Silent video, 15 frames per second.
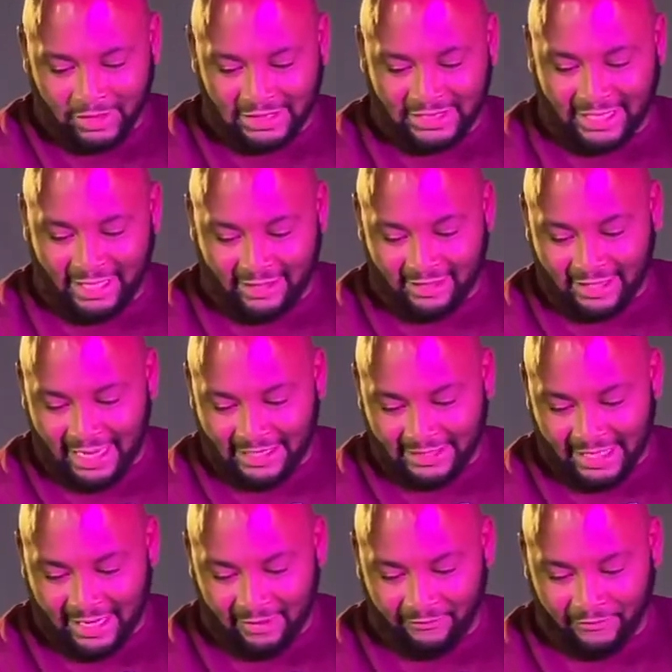sitteth not
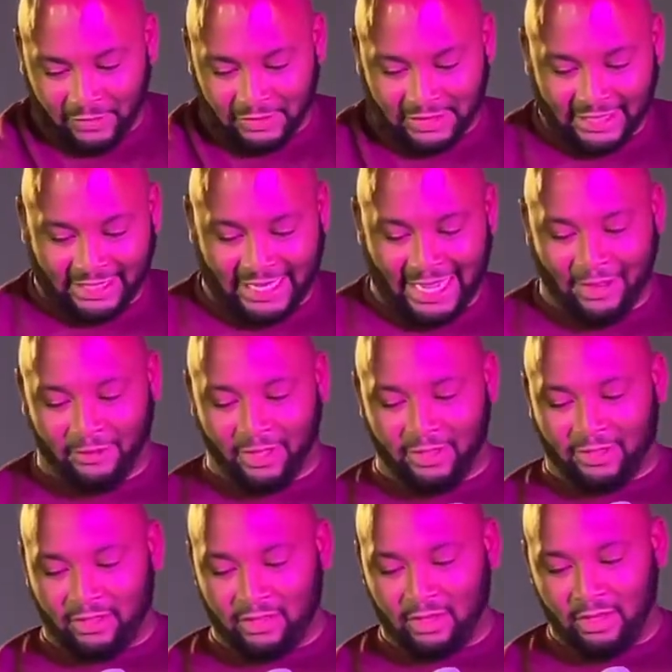down first and
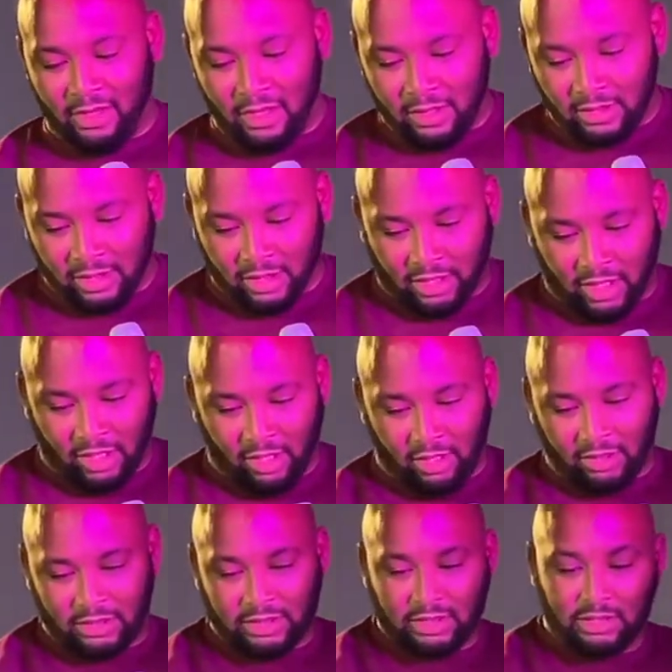counteth the
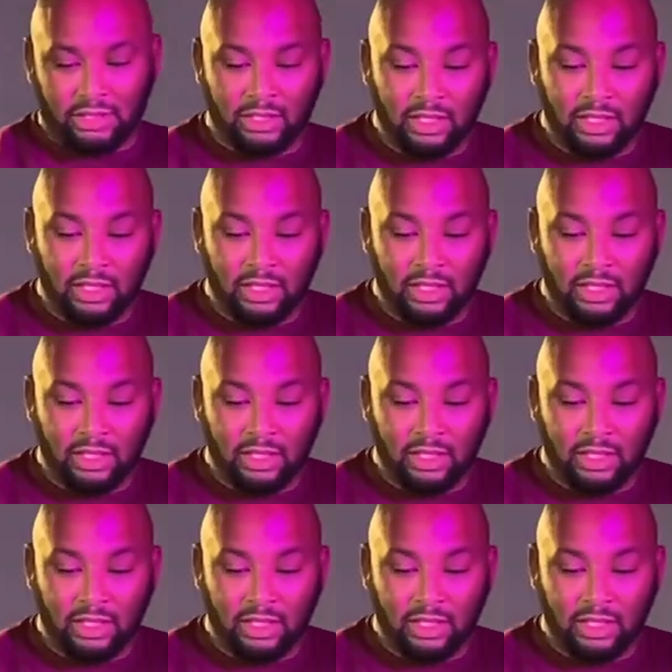cost,